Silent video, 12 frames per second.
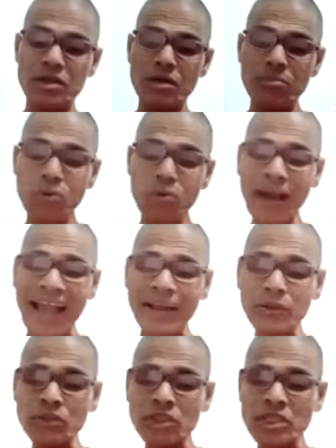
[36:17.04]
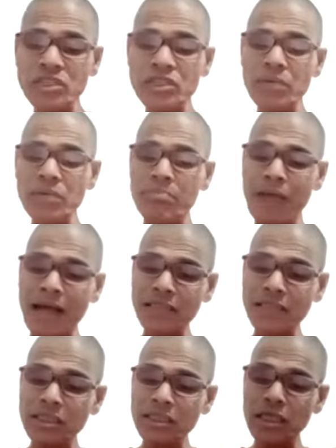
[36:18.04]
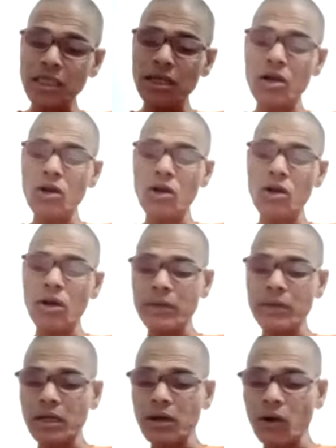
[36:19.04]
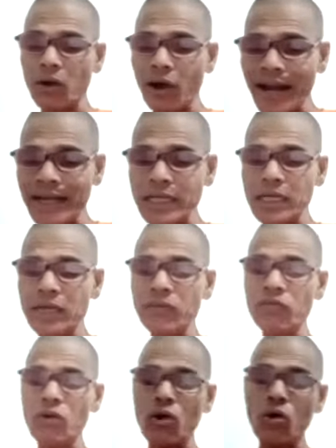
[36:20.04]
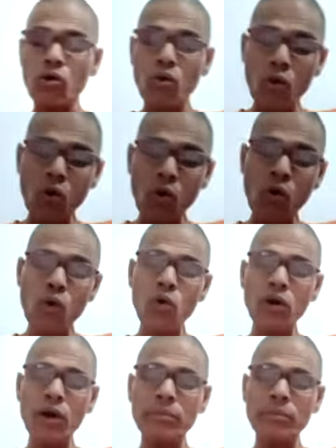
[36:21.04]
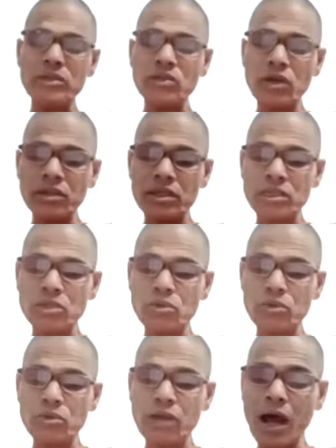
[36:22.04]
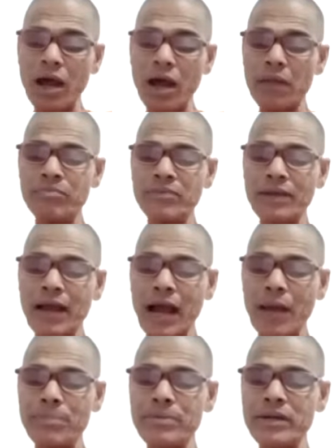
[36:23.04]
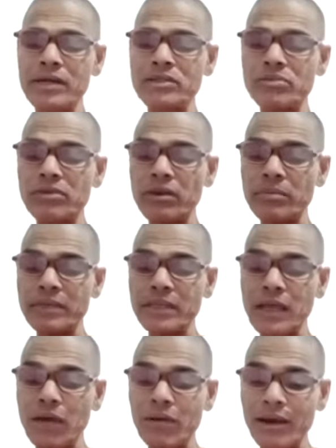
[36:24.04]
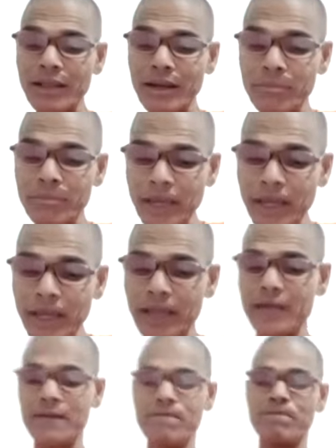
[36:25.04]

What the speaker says: Full acquisition of mastery over the collective whole of the Shaktis through the appearance to the Vidya. What does that mean?